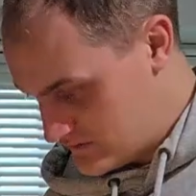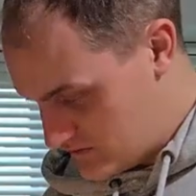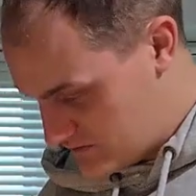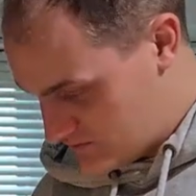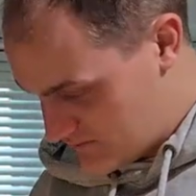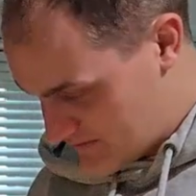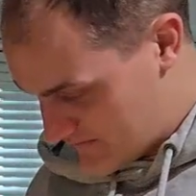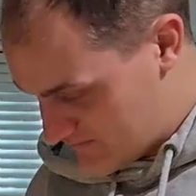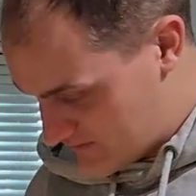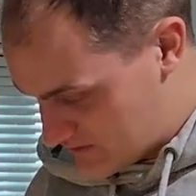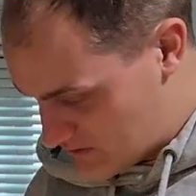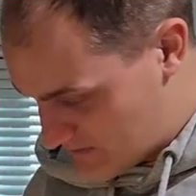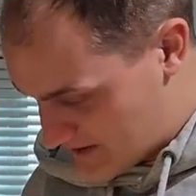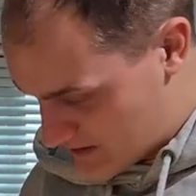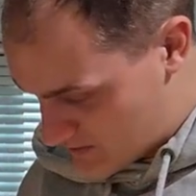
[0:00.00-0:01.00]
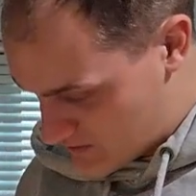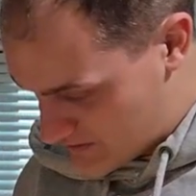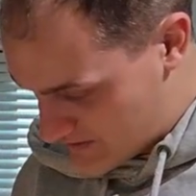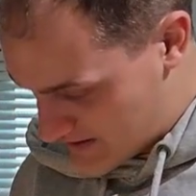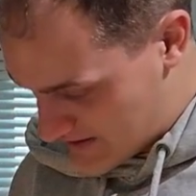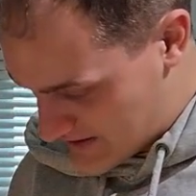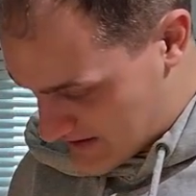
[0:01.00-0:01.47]
to a video about what
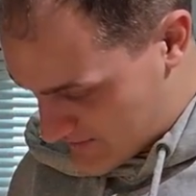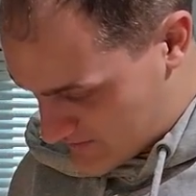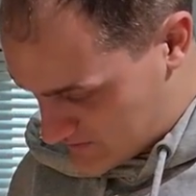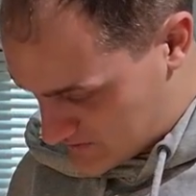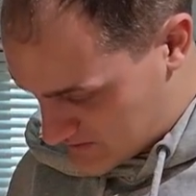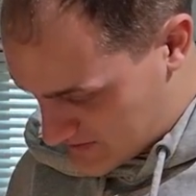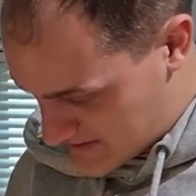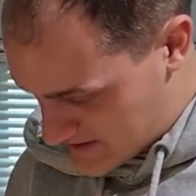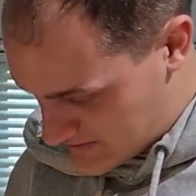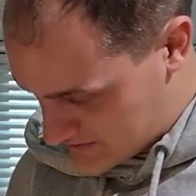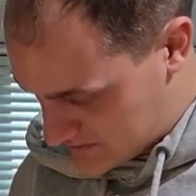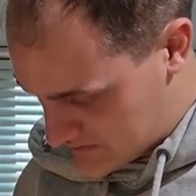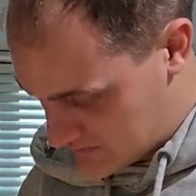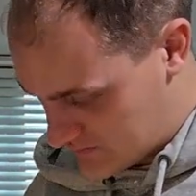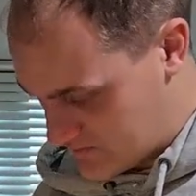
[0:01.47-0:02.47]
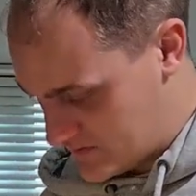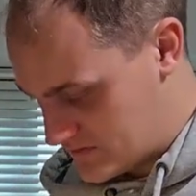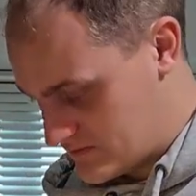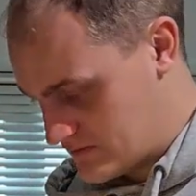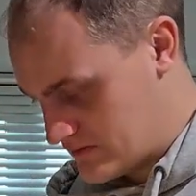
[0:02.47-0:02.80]
that camera's all about. Oops.